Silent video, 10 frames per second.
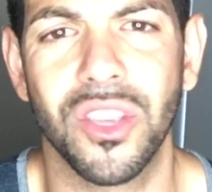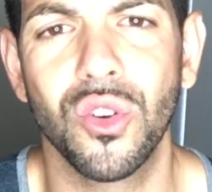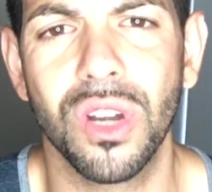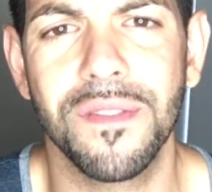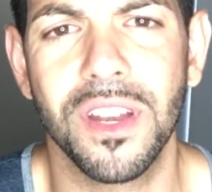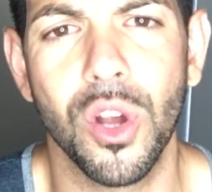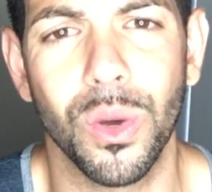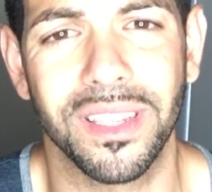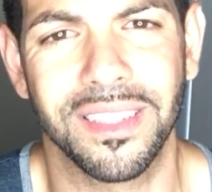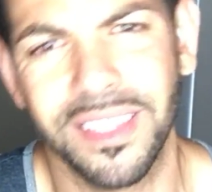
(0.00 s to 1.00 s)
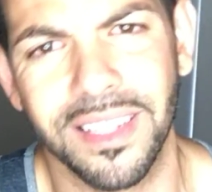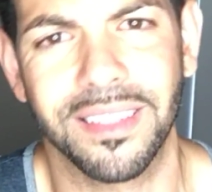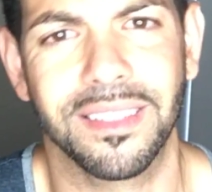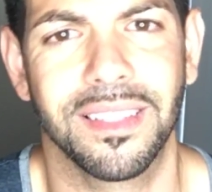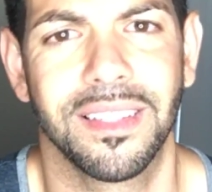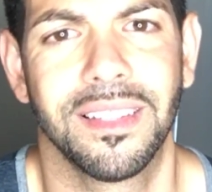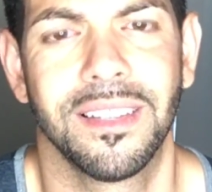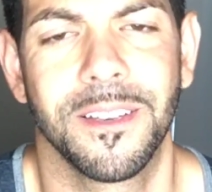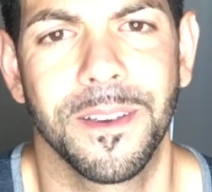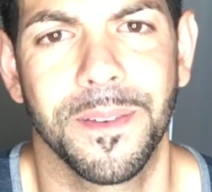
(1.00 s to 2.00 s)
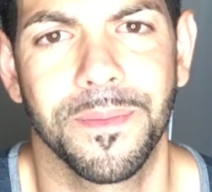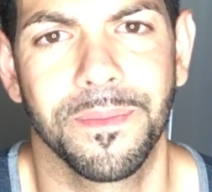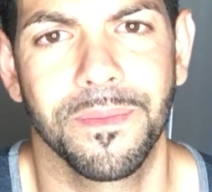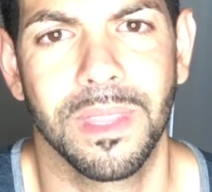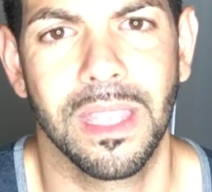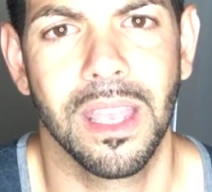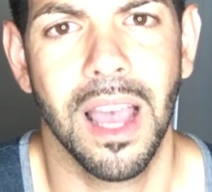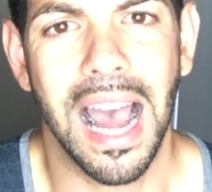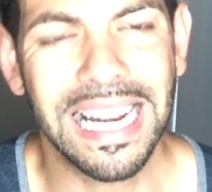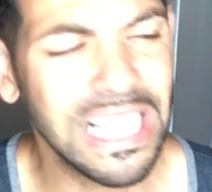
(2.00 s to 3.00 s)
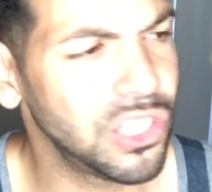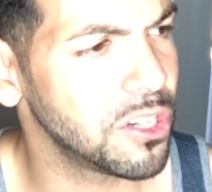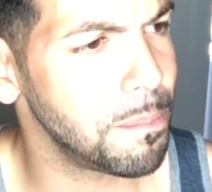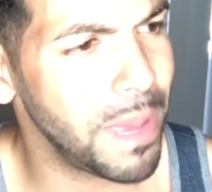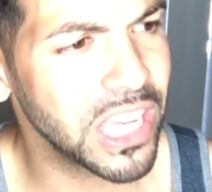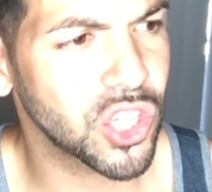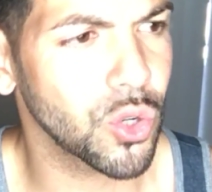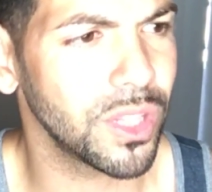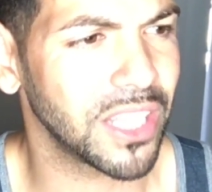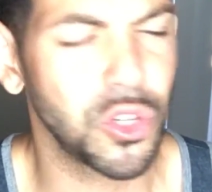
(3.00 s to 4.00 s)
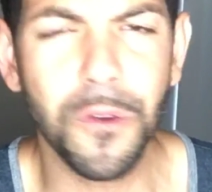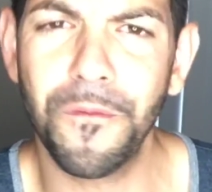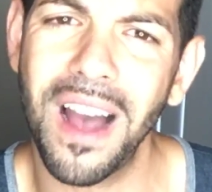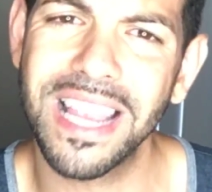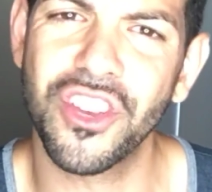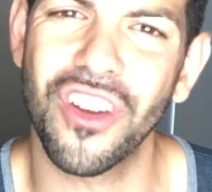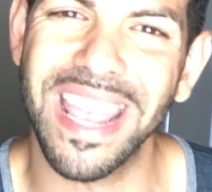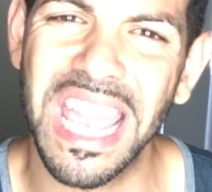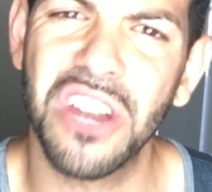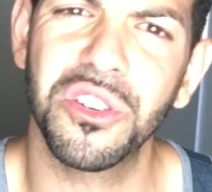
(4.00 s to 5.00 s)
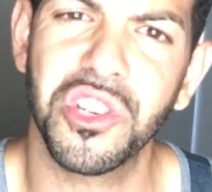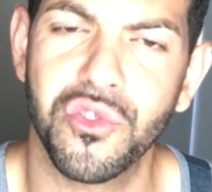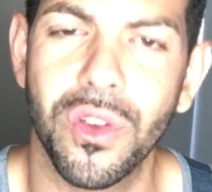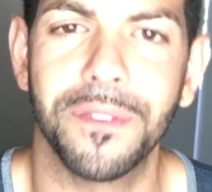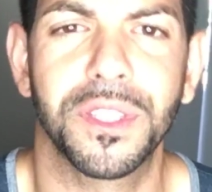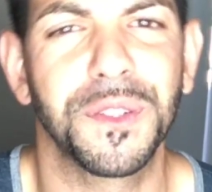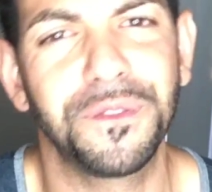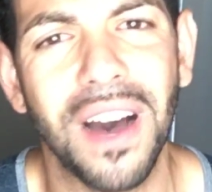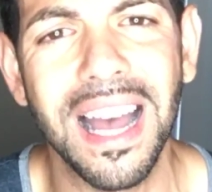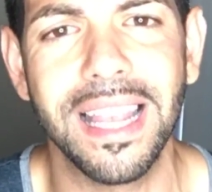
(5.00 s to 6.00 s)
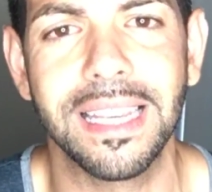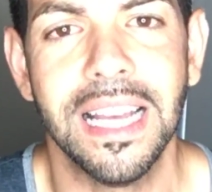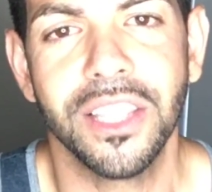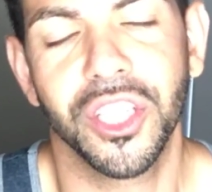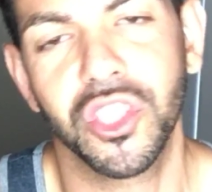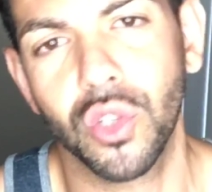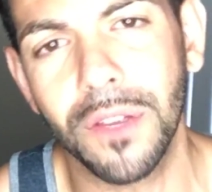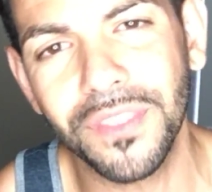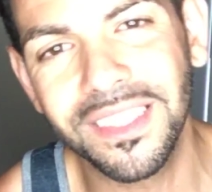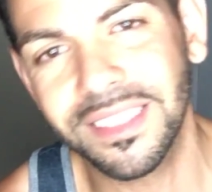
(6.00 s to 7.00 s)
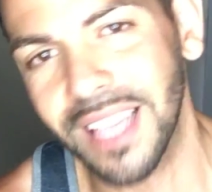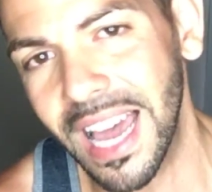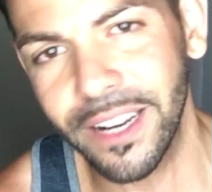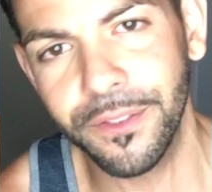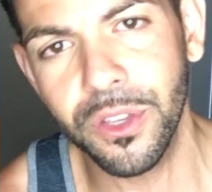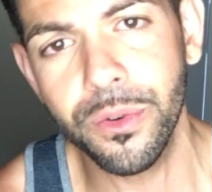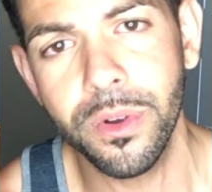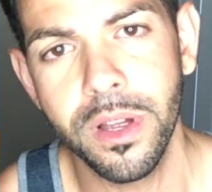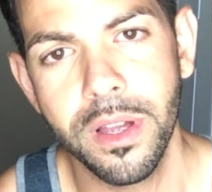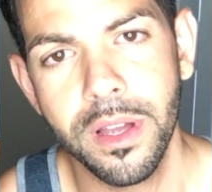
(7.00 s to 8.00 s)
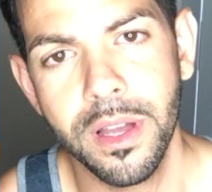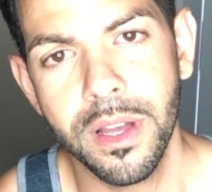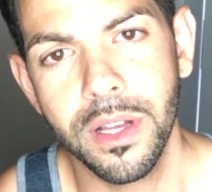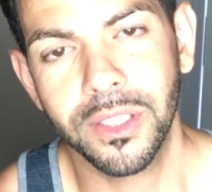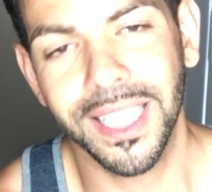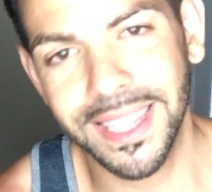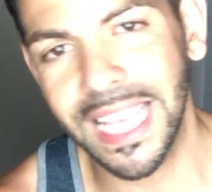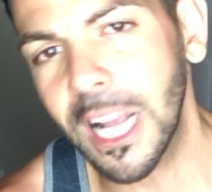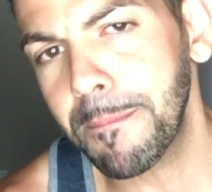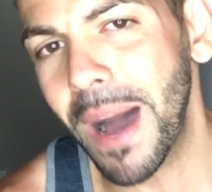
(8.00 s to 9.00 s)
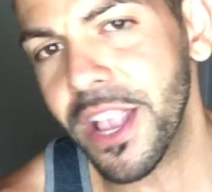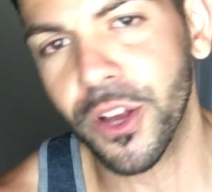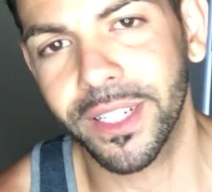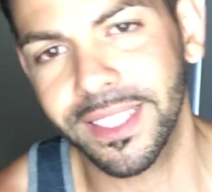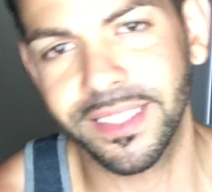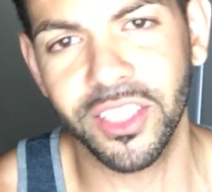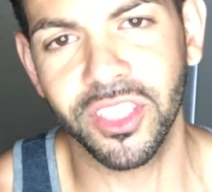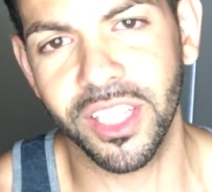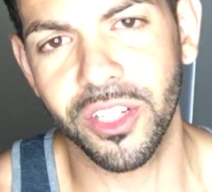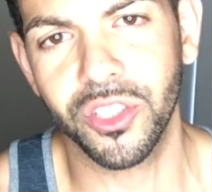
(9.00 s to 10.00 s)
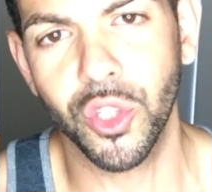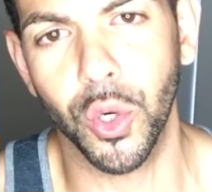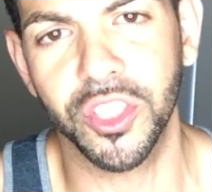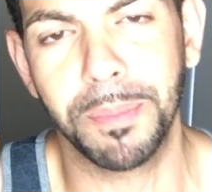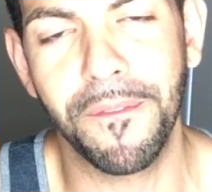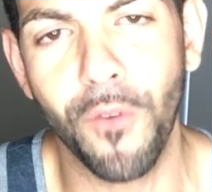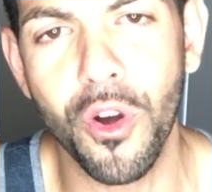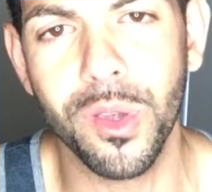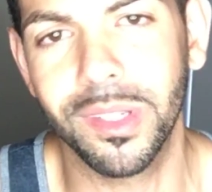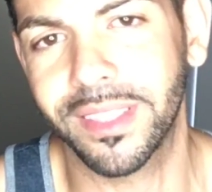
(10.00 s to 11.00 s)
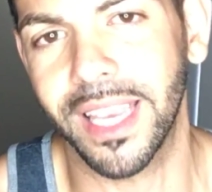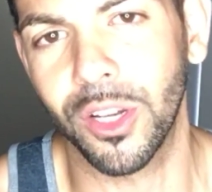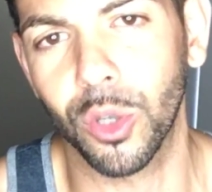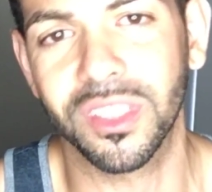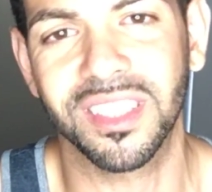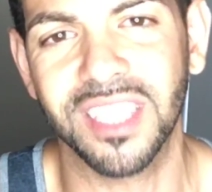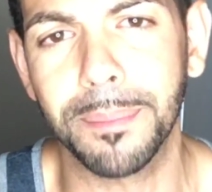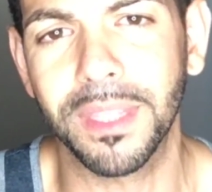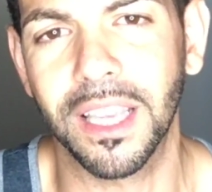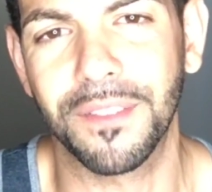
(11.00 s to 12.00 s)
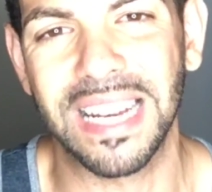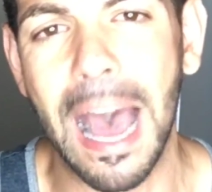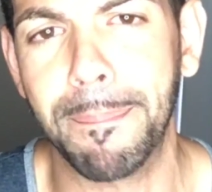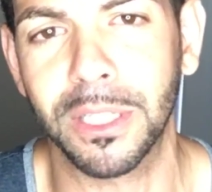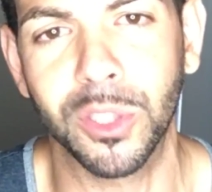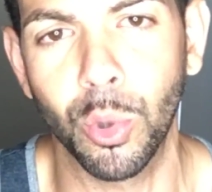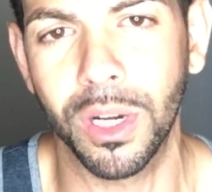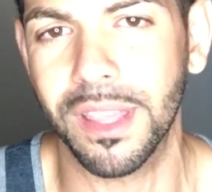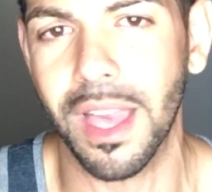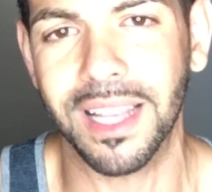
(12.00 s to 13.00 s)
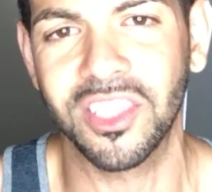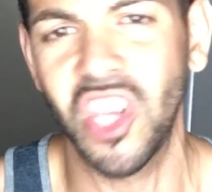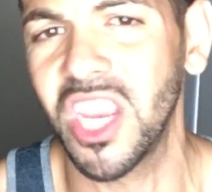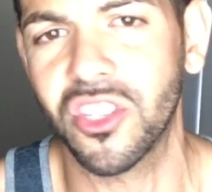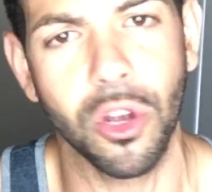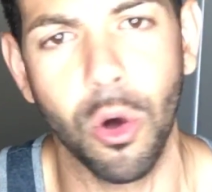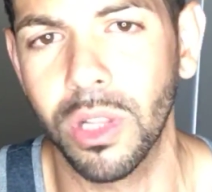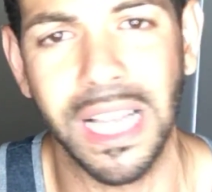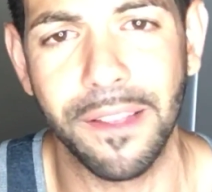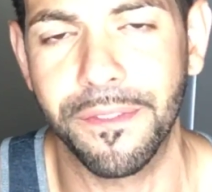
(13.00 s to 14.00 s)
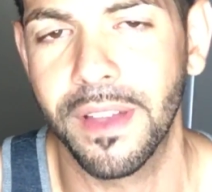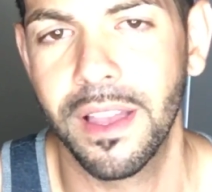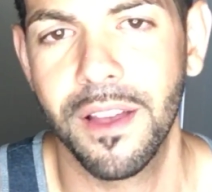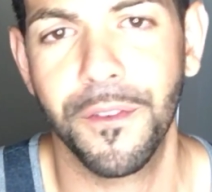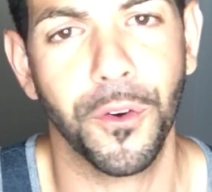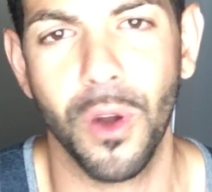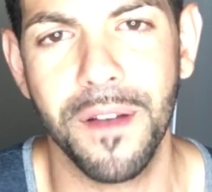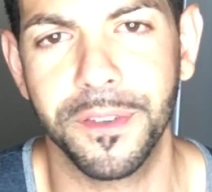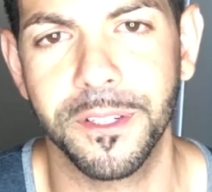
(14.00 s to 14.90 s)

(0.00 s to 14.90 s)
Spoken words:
even know exists. I need you to make sure that you find your inner strength, to find the strength inside of you to think about your decision and your choice before you say no to something of an opportunity that can change your whole life forever.